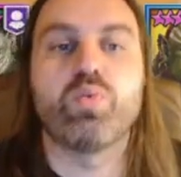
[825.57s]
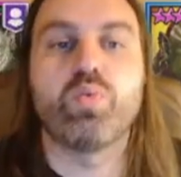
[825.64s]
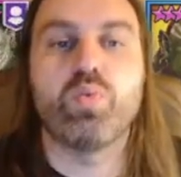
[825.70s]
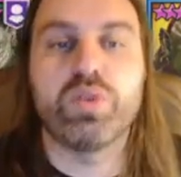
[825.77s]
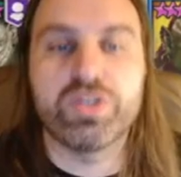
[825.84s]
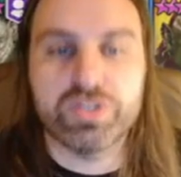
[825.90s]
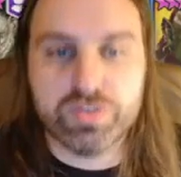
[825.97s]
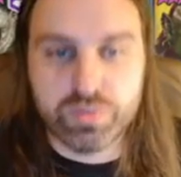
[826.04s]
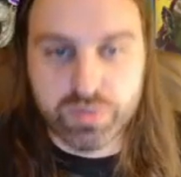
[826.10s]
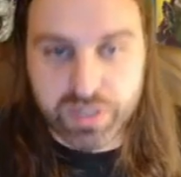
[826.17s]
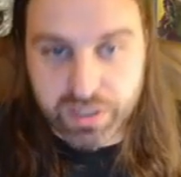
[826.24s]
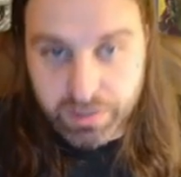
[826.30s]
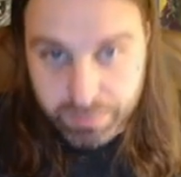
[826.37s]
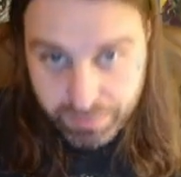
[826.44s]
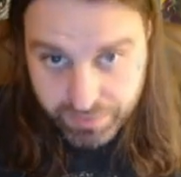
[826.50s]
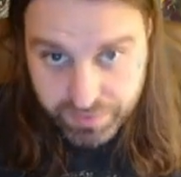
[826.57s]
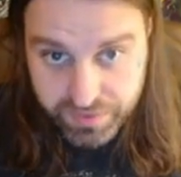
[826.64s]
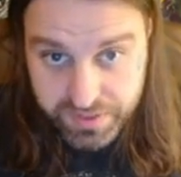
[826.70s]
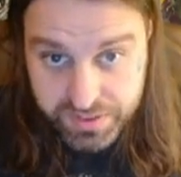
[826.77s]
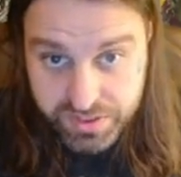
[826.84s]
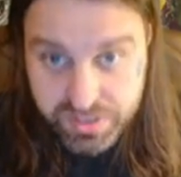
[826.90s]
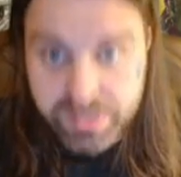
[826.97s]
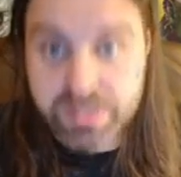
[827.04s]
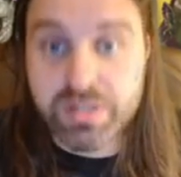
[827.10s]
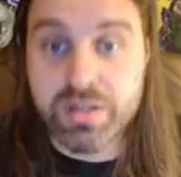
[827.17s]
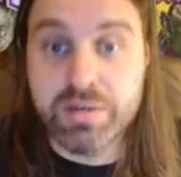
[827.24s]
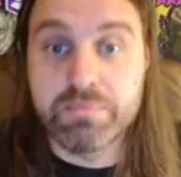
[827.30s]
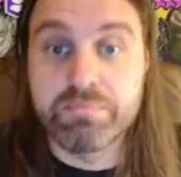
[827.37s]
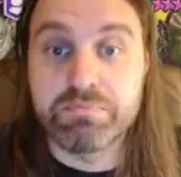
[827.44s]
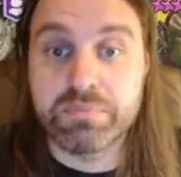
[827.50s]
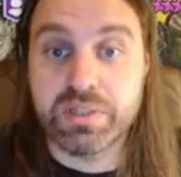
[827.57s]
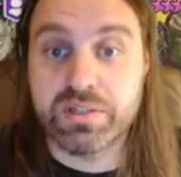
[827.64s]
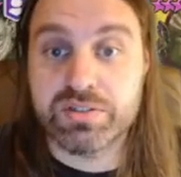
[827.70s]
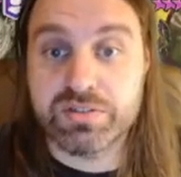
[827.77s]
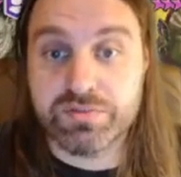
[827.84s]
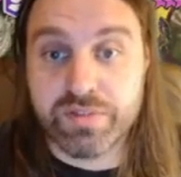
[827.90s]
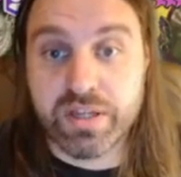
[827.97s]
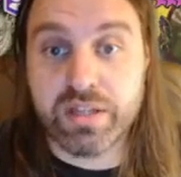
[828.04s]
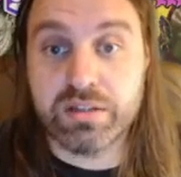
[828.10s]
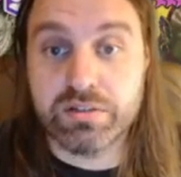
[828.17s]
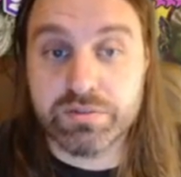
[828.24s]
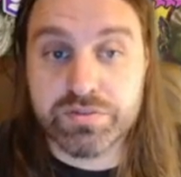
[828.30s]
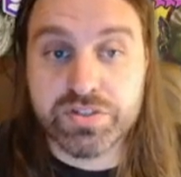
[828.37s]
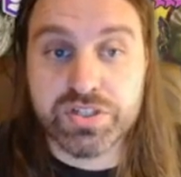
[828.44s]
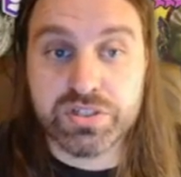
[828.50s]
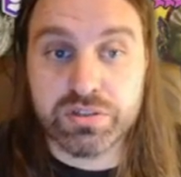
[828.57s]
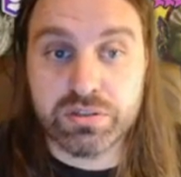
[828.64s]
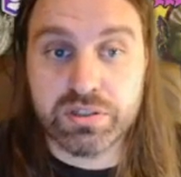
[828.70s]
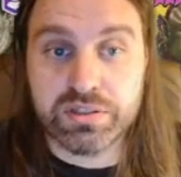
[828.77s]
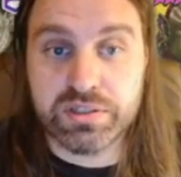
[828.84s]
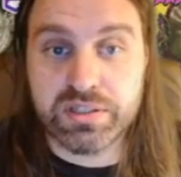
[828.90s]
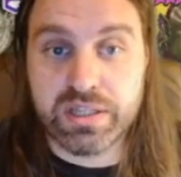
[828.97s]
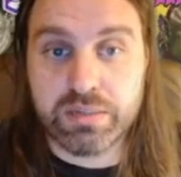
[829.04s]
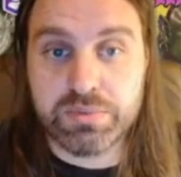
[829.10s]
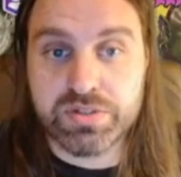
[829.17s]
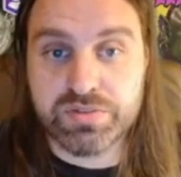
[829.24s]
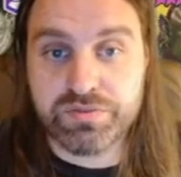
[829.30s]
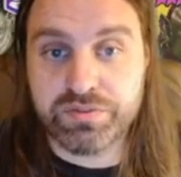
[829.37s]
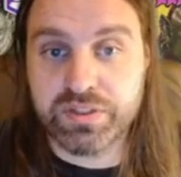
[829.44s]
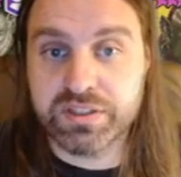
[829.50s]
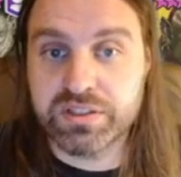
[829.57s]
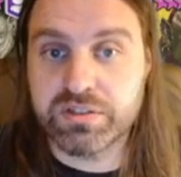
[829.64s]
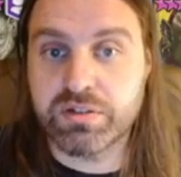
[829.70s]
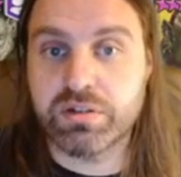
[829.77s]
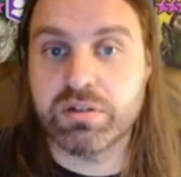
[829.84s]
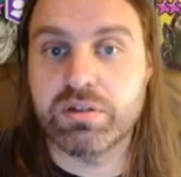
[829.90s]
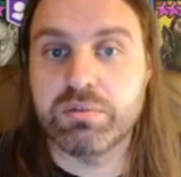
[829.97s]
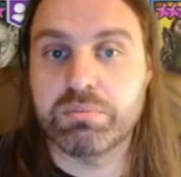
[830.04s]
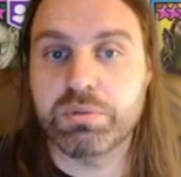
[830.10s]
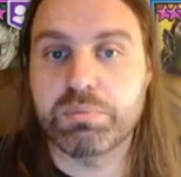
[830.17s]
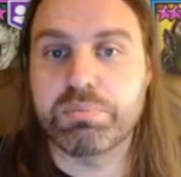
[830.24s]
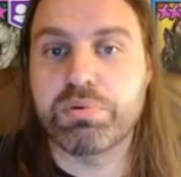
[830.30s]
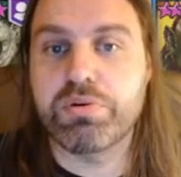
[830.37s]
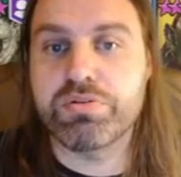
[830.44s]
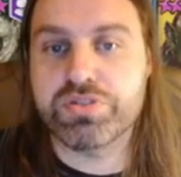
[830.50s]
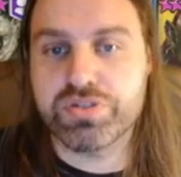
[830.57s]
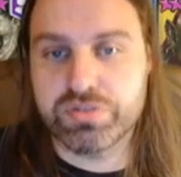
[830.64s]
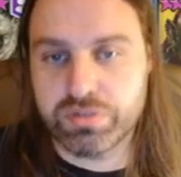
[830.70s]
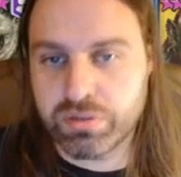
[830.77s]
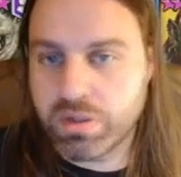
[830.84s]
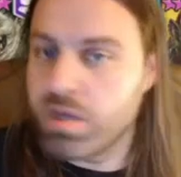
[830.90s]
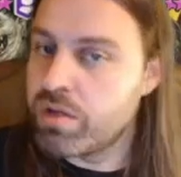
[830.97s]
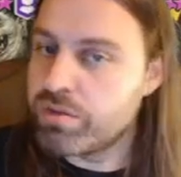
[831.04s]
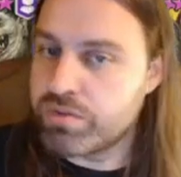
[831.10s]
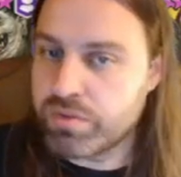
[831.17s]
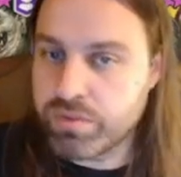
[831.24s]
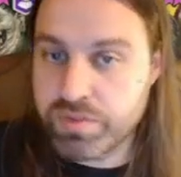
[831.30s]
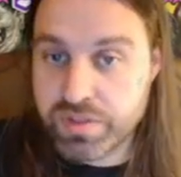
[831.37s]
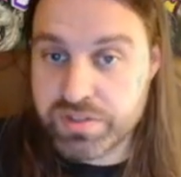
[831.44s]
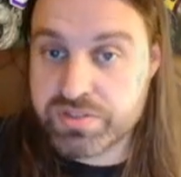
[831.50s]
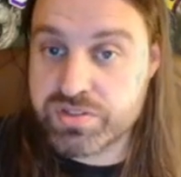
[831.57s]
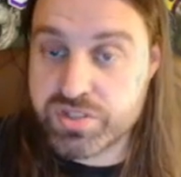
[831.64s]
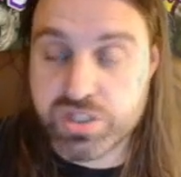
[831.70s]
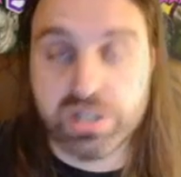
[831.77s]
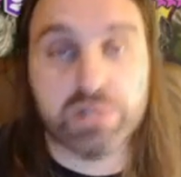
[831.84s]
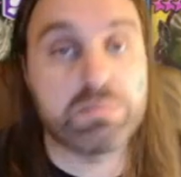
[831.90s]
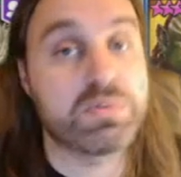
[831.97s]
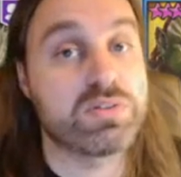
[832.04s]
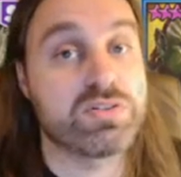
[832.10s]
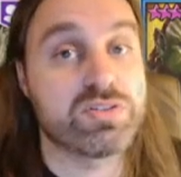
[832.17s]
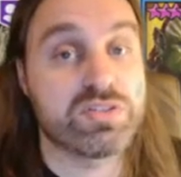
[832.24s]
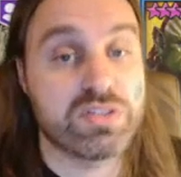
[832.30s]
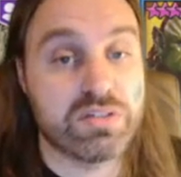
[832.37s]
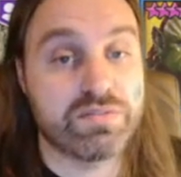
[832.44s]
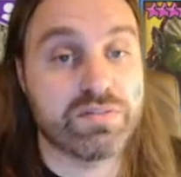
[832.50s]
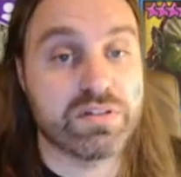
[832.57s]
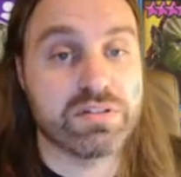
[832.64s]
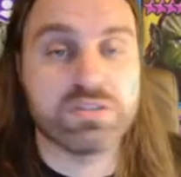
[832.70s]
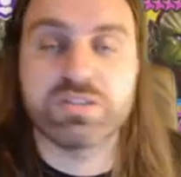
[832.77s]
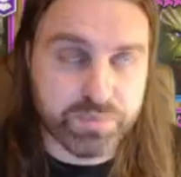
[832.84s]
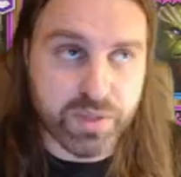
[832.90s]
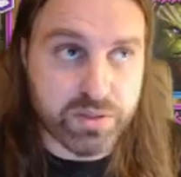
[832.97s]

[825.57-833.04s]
We just care about this because the value of shield and the damage inflicted are proportional to this champion's defense.